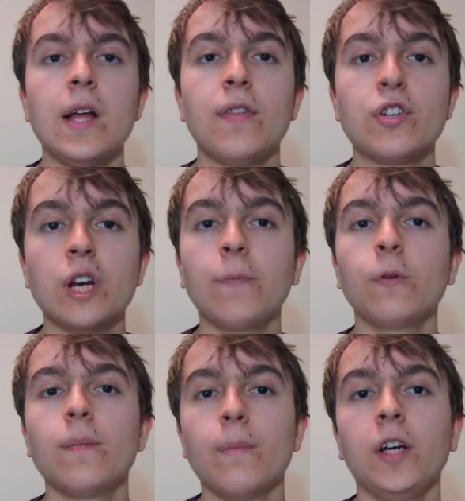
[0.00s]
The trouble
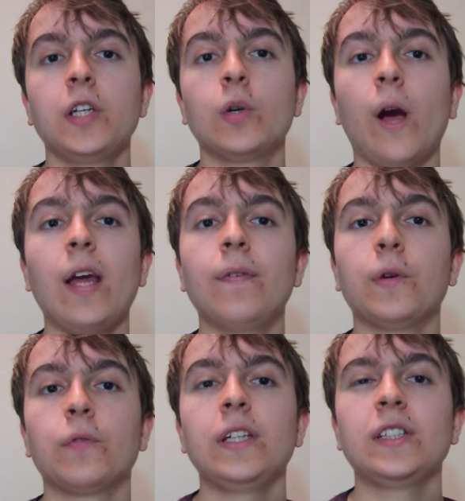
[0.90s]
with microwave, and
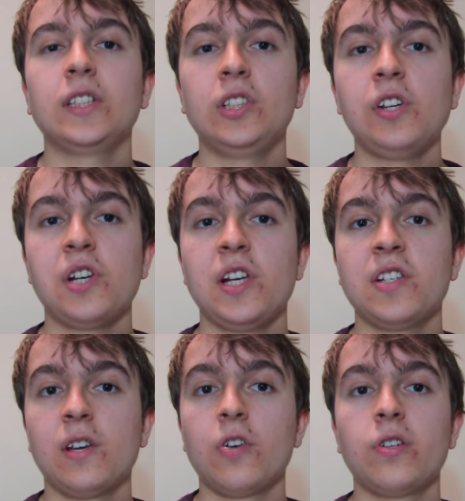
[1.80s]
the reason it's usually
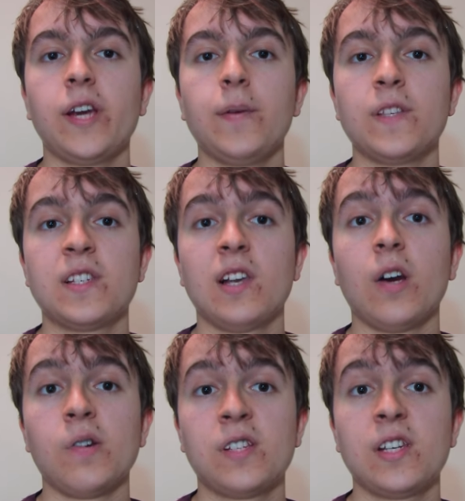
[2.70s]
associated with
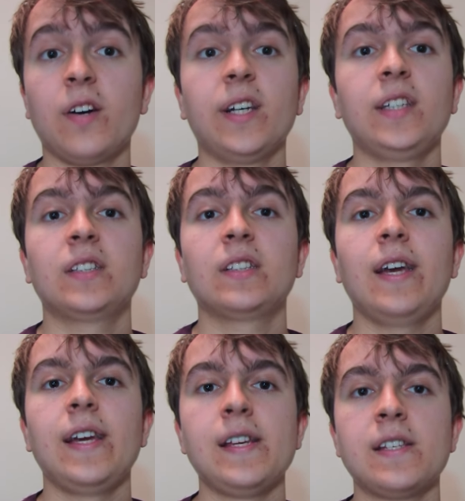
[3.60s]
slow sites,
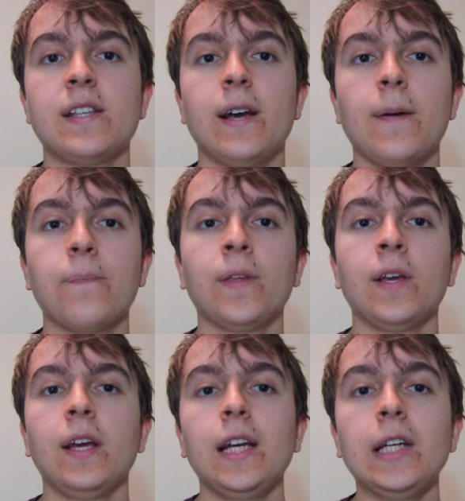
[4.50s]
is that
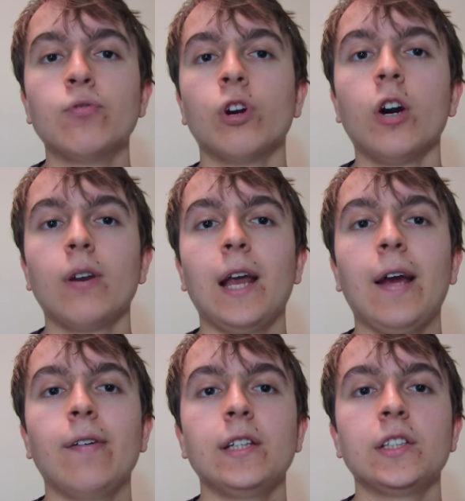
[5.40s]
in rural
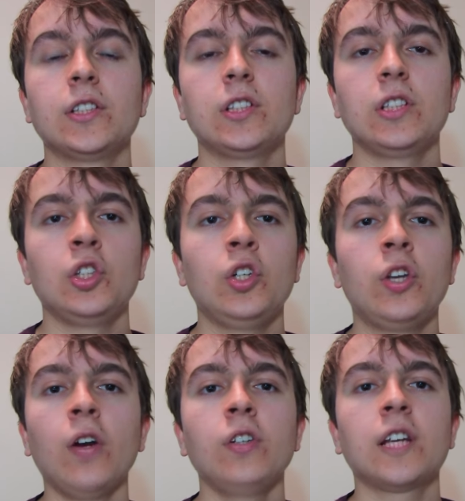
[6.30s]
areas, you
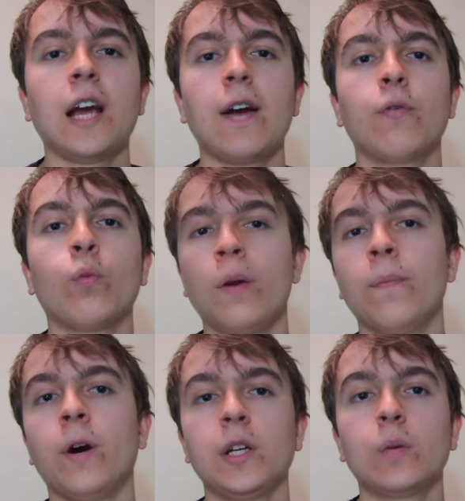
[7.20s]
don't just have one
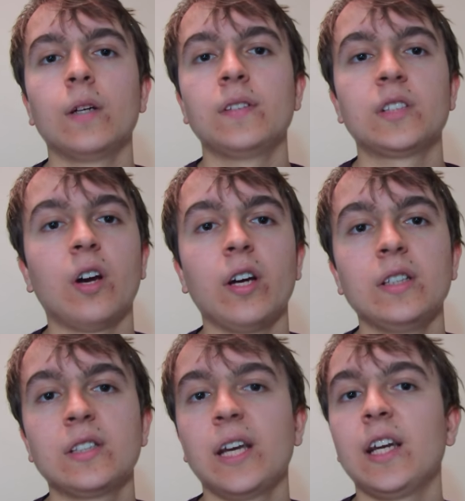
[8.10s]
microwave
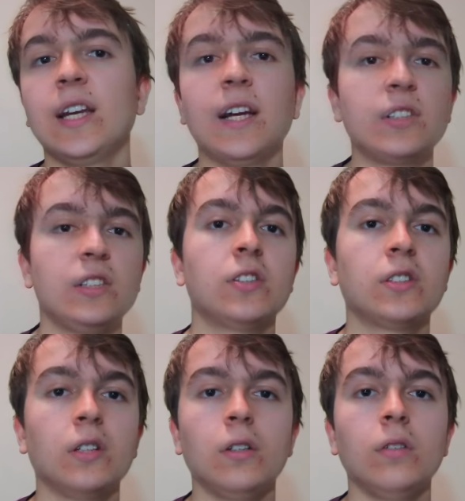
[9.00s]
site, say, connecting
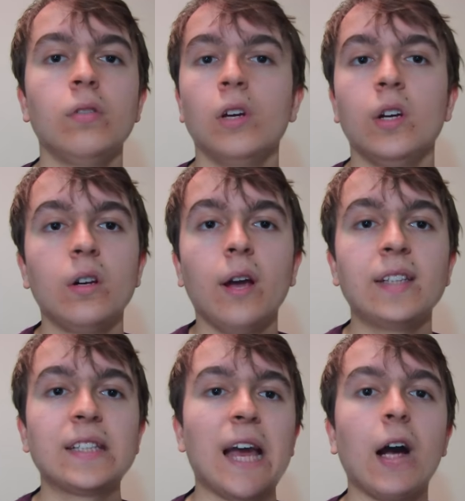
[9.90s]
to a
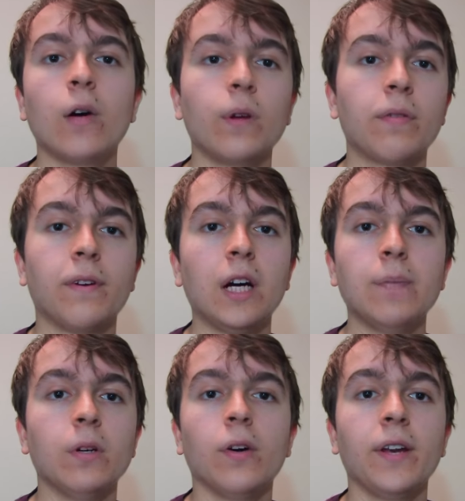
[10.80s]
tower with
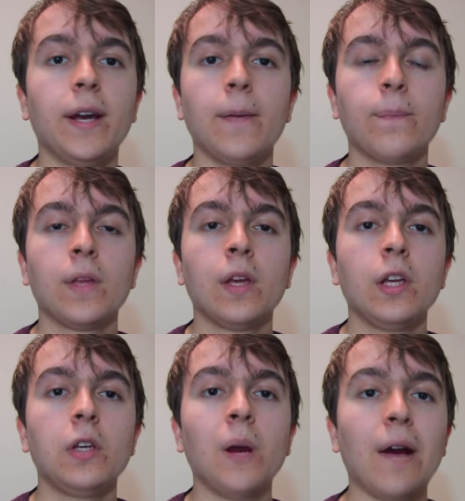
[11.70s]
fiber on it.
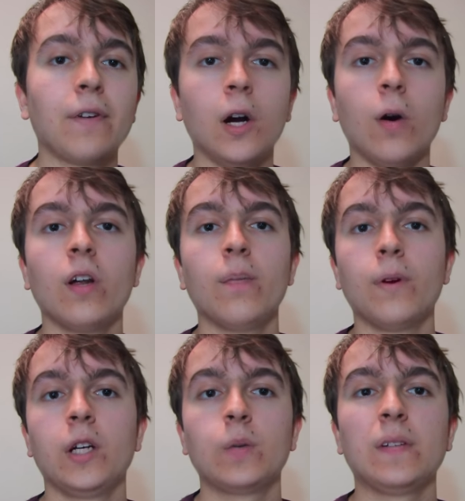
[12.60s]
You have a whole load of
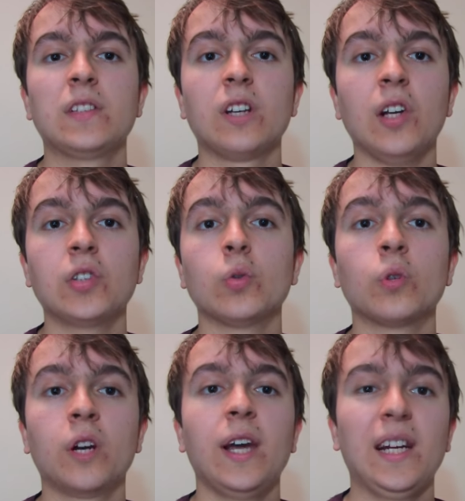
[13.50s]
microwave sites
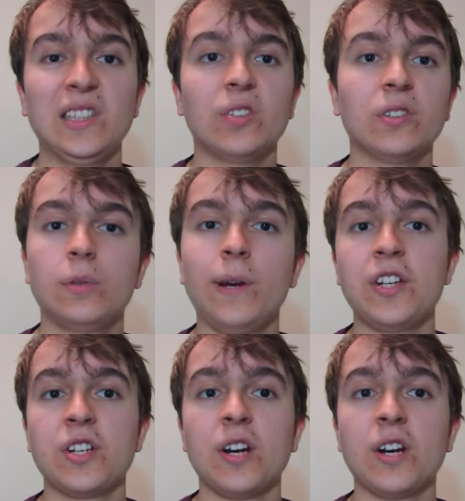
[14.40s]
all connected onto each